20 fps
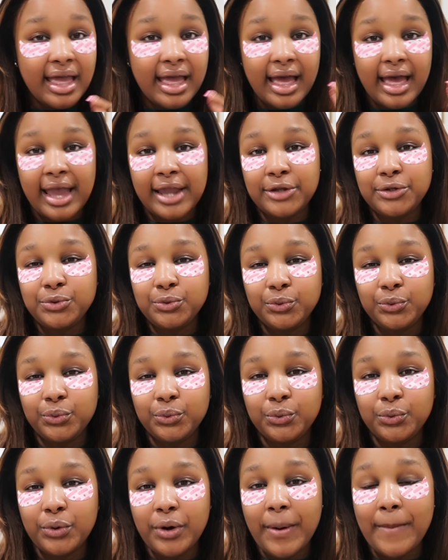I
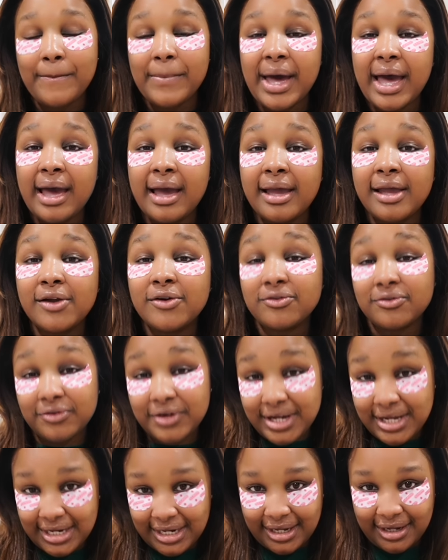do my
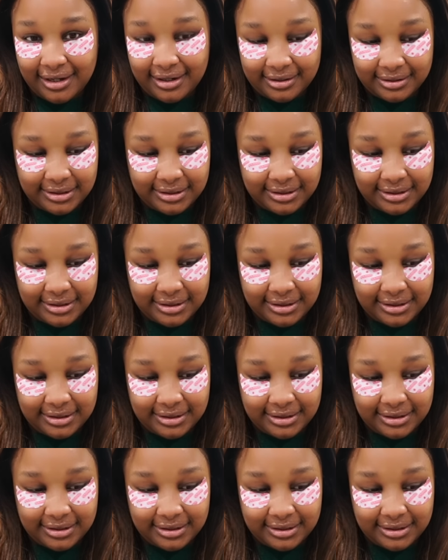reading.